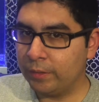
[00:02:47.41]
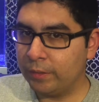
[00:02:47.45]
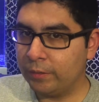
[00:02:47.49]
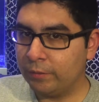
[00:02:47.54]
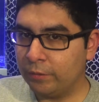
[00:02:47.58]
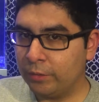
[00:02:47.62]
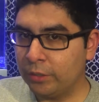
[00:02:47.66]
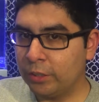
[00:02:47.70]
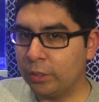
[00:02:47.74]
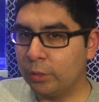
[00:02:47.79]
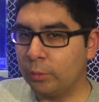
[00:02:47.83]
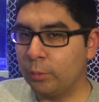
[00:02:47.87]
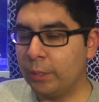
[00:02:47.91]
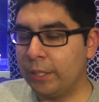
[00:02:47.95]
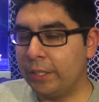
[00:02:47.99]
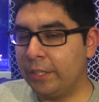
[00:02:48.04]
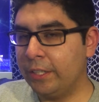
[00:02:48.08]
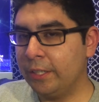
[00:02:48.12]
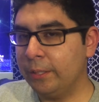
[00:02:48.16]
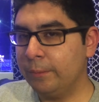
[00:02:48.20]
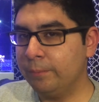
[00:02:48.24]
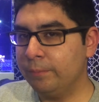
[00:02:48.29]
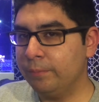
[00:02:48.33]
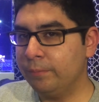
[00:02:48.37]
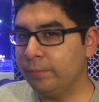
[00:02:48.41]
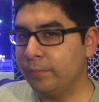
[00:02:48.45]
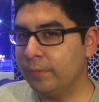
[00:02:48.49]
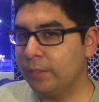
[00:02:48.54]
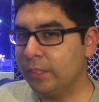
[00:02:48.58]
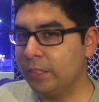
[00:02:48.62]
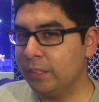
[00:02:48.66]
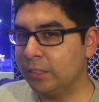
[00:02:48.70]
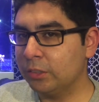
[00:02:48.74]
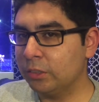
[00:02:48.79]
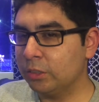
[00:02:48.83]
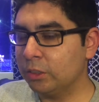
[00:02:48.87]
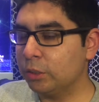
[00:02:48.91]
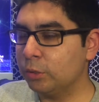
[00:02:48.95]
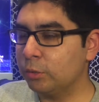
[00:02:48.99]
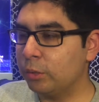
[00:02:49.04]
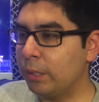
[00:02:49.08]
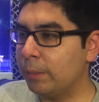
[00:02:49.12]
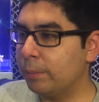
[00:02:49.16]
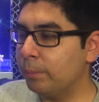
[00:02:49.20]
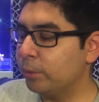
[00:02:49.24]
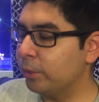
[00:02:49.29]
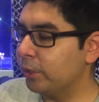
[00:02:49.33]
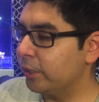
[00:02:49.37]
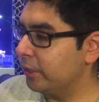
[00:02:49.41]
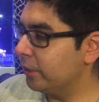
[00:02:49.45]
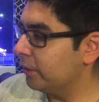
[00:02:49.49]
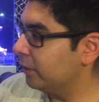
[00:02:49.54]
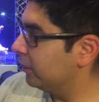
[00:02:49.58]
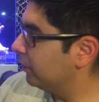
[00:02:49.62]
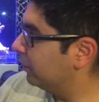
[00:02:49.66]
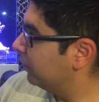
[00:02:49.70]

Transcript: for an aquarium, so this is where I put it.